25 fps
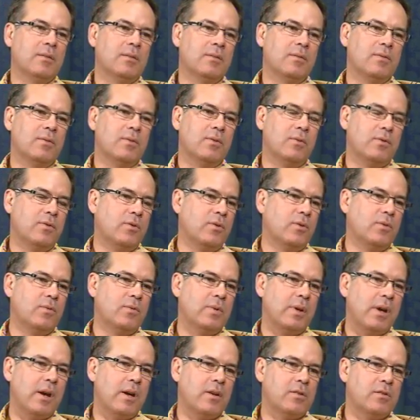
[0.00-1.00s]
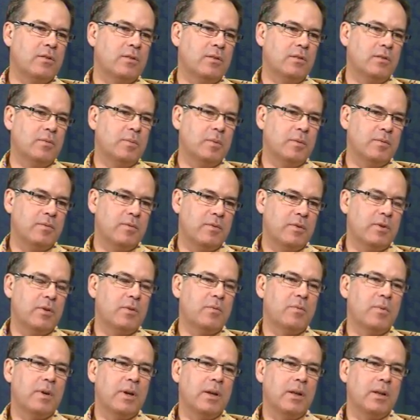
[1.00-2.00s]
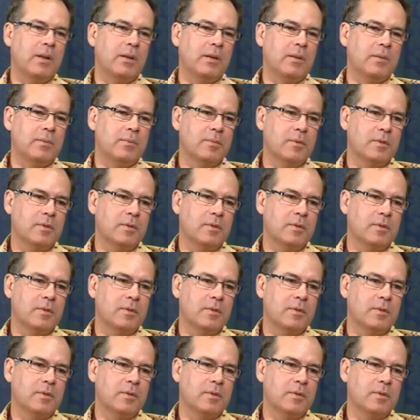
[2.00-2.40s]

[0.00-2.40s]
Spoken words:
for food reactions, but very rarely.